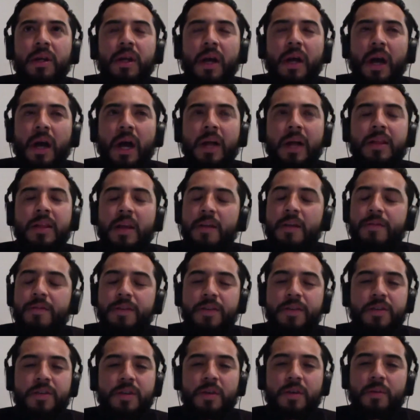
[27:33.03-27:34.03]
I thought for
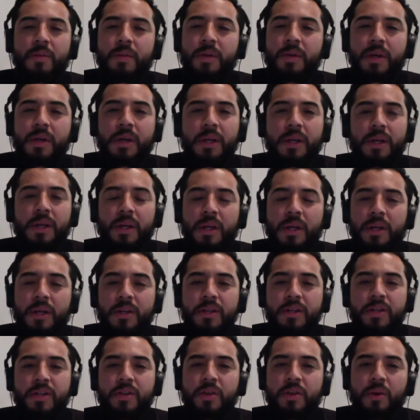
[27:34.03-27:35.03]
sure we were going to get
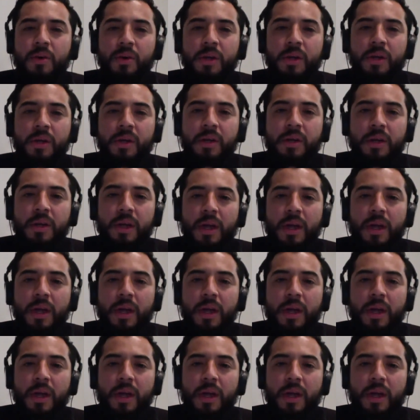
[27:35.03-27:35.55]
destroyed.